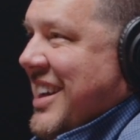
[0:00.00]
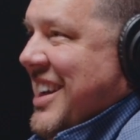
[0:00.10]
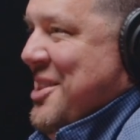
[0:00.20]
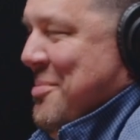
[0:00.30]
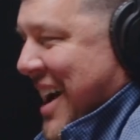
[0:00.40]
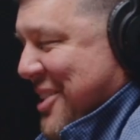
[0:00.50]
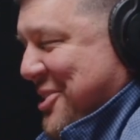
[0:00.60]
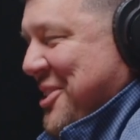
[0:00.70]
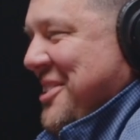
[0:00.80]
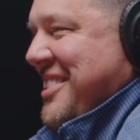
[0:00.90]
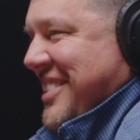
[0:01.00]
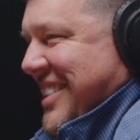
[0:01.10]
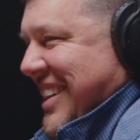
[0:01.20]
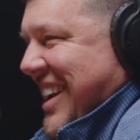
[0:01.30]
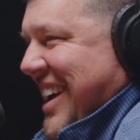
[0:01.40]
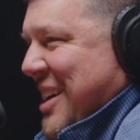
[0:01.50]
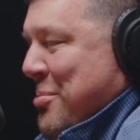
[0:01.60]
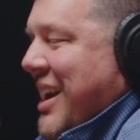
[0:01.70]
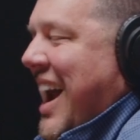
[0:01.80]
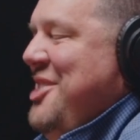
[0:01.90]
The Masters. Yeah.
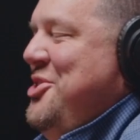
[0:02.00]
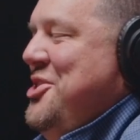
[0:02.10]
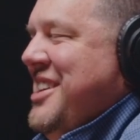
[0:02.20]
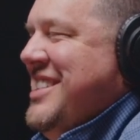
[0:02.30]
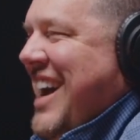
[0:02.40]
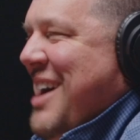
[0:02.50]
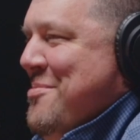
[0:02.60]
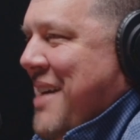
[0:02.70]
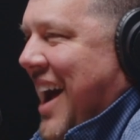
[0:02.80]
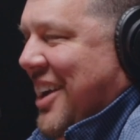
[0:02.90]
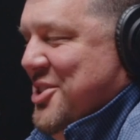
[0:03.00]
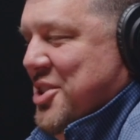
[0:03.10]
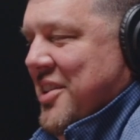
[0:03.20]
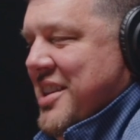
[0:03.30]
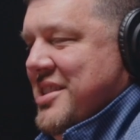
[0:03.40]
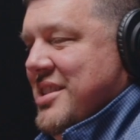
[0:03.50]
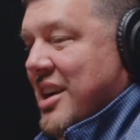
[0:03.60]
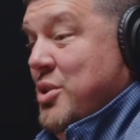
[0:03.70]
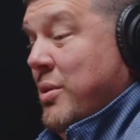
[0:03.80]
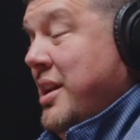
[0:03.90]
But I just got back. So this is
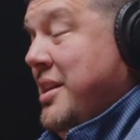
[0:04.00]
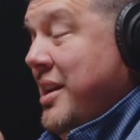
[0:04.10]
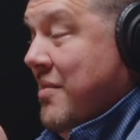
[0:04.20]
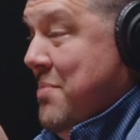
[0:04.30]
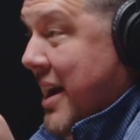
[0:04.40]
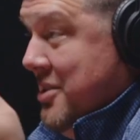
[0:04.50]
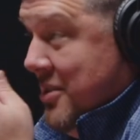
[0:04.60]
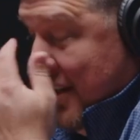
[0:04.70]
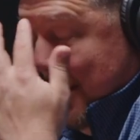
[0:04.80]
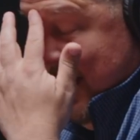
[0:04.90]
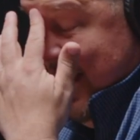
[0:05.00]
our 20th year of pastoring.